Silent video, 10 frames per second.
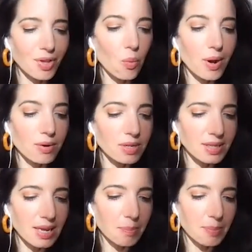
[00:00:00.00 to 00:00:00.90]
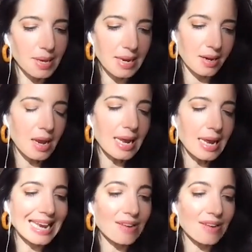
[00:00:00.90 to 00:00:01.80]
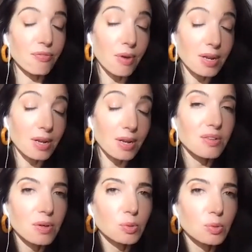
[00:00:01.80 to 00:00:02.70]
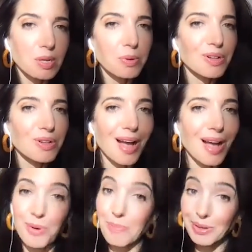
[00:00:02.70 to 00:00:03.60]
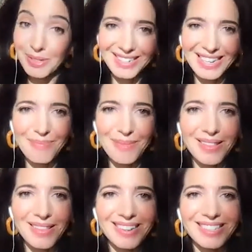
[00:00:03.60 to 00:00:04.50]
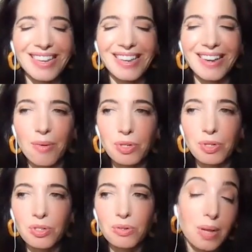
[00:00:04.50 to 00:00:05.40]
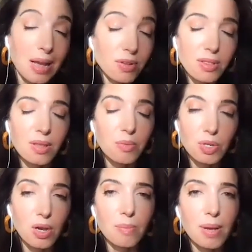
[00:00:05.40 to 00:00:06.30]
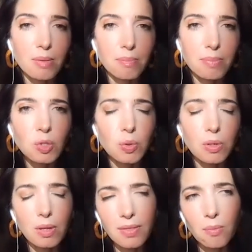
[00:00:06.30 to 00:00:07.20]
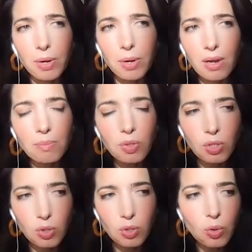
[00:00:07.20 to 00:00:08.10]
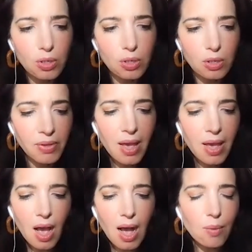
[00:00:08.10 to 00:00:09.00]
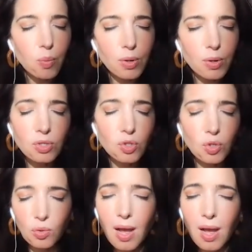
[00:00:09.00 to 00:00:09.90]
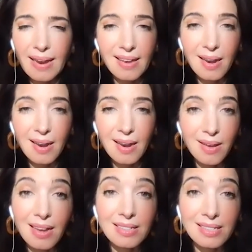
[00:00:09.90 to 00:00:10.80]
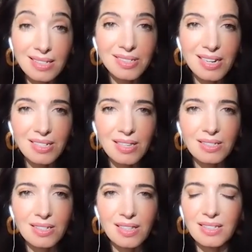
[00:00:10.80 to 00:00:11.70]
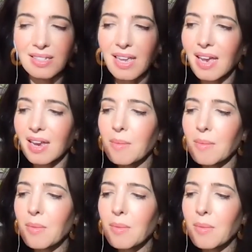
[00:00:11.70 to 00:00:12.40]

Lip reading: awareness campaign in front of those people. I would build an email list and I would do everything that we talk about in B School. And then when it comes to social, I wouldn't try, and I still stay to this day.